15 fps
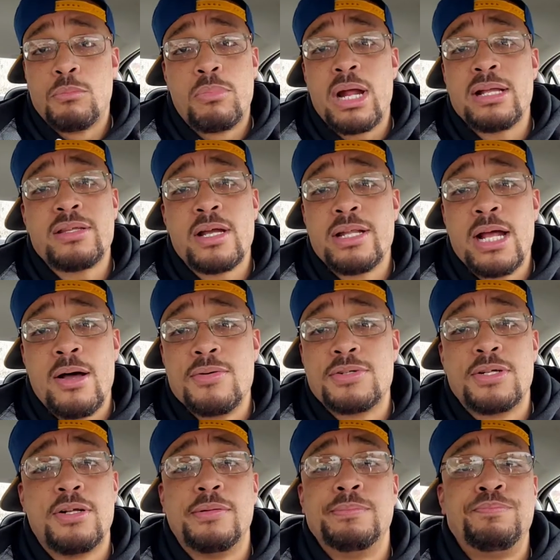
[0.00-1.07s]
But I thought that
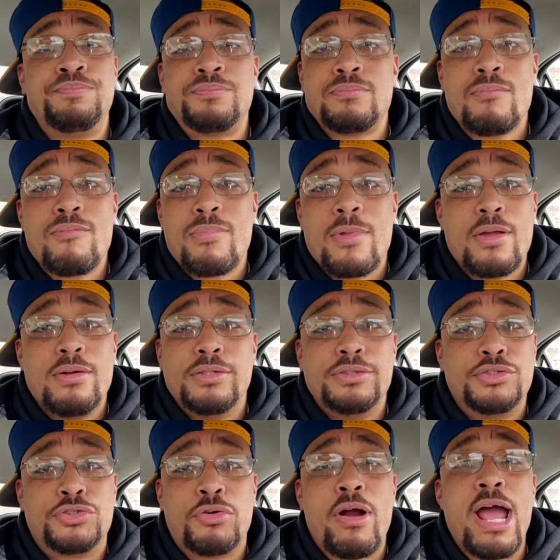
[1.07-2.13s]
was a
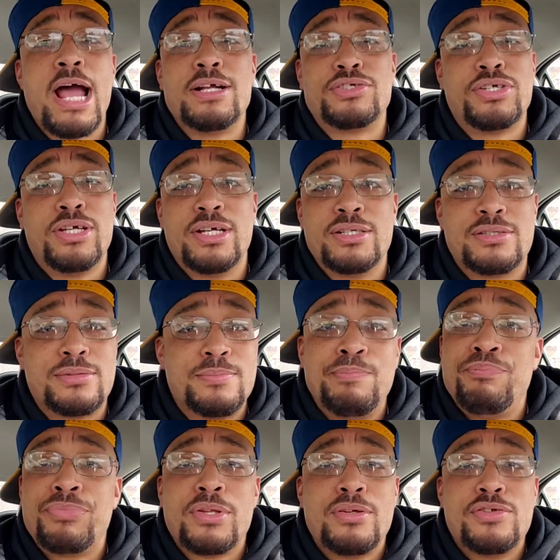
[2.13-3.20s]

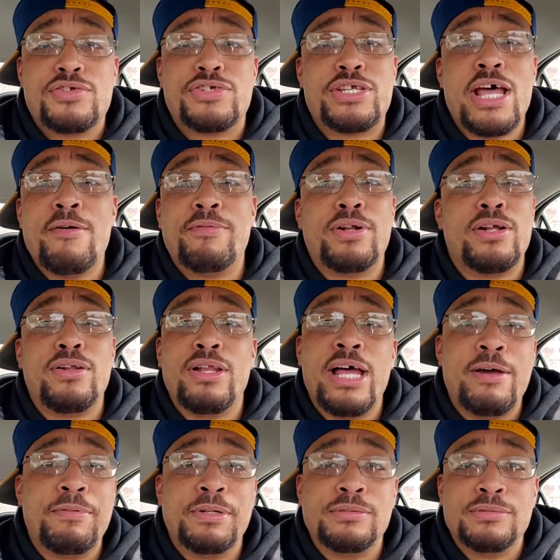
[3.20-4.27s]
trashiest 7
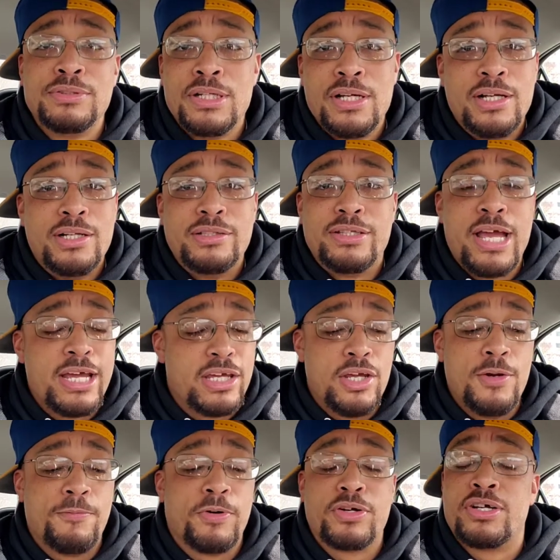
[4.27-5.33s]
Eleven. Thank
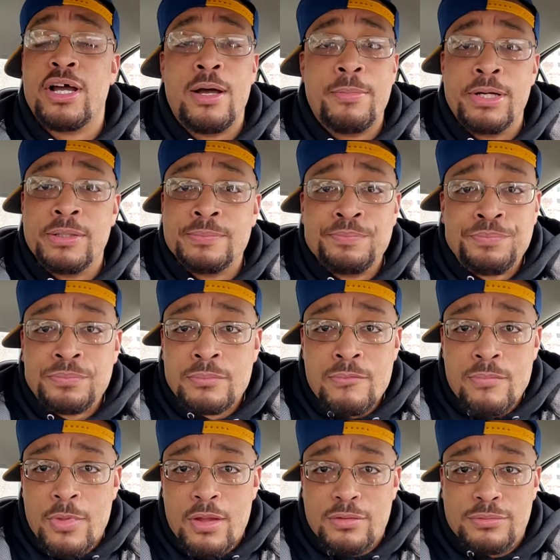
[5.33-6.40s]
you for coming
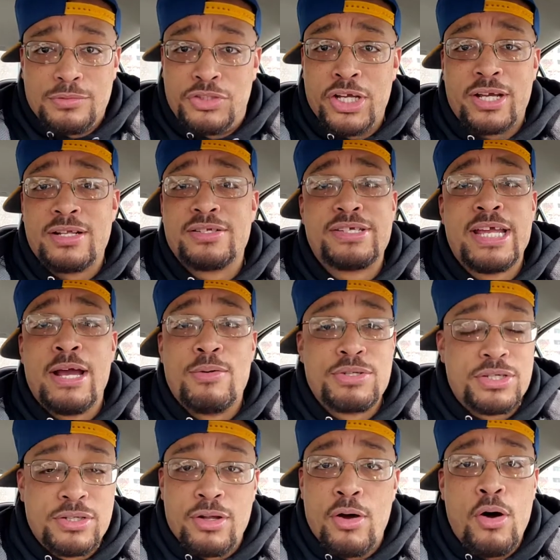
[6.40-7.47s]
chicken
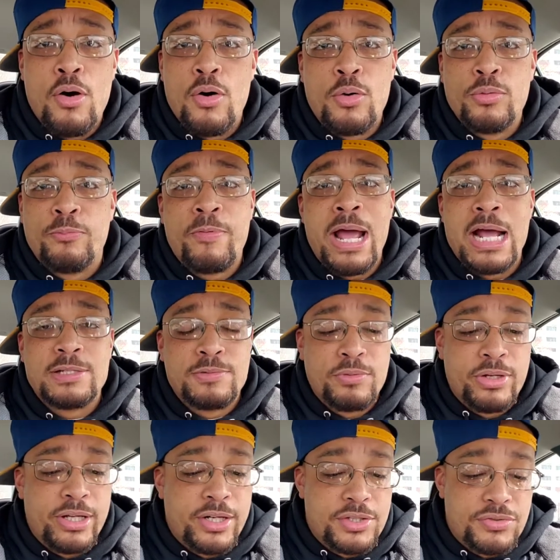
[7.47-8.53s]
sandwich in the whole fast
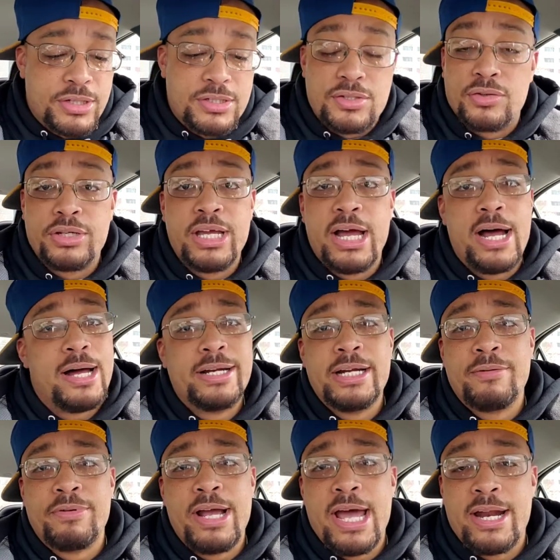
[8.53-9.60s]
food industry. So yeah, I
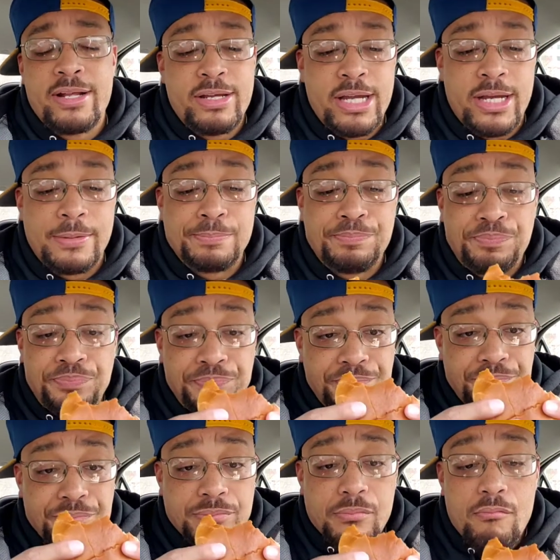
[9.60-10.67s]
never had again.
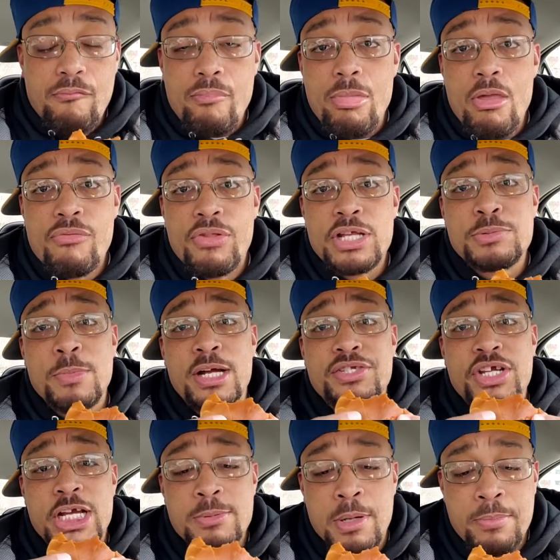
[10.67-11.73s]
This might
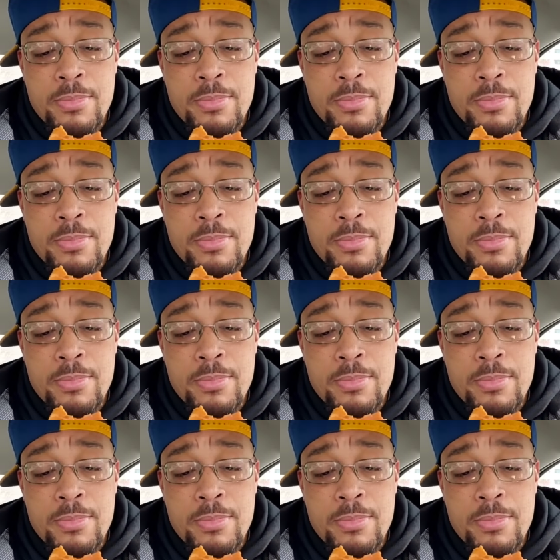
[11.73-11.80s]
change my